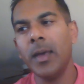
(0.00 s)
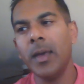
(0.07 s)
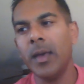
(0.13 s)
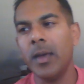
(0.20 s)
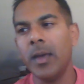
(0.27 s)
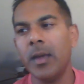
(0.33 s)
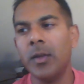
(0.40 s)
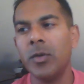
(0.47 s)

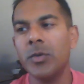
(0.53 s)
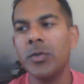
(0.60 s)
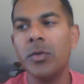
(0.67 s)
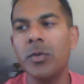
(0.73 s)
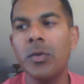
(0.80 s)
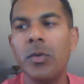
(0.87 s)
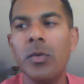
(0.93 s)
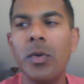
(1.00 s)
And
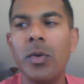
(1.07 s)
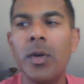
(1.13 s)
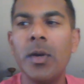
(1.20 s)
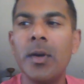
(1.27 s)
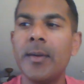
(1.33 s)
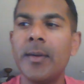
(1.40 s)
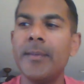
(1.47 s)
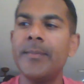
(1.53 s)

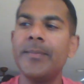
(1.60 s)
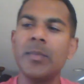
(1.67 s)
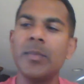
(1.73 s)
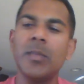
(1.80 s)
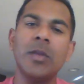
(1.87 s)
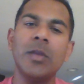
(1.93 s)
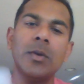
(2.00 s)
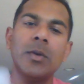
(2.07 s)
also
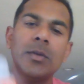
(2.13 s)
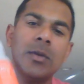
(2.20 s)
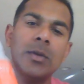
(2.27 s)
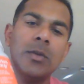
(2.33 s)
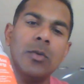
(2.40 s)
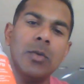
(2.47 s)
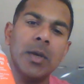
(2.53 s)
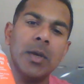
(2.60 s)
my thoughts
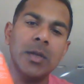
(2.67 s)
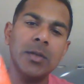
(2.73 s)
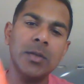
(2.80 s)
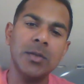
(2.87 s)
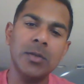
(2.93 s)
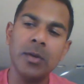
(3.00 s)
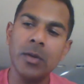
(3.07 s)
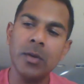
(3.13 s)
on UCAN. I
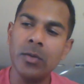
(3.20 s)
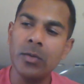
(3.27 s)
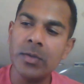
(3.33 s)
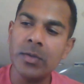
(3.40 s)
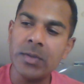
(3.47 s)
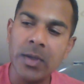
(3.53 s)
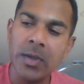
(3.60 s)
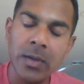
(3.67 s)
just started
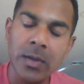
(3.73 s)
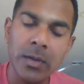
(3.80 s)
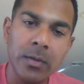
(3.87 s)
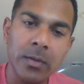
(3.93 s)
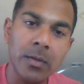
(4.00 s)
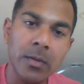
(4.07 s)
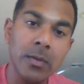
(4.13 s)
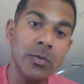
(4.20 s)

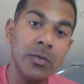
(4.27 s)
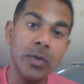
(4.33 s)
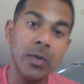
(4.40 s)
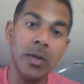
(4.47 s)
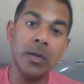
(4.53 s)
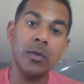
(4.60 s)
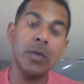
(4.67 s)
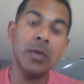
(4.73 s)
trying
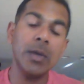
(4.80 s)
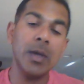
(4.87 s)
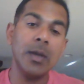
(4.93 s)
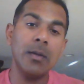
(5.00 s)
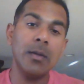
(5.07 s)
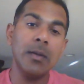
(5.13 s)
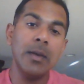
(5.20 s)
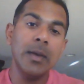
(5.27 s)
UCAN,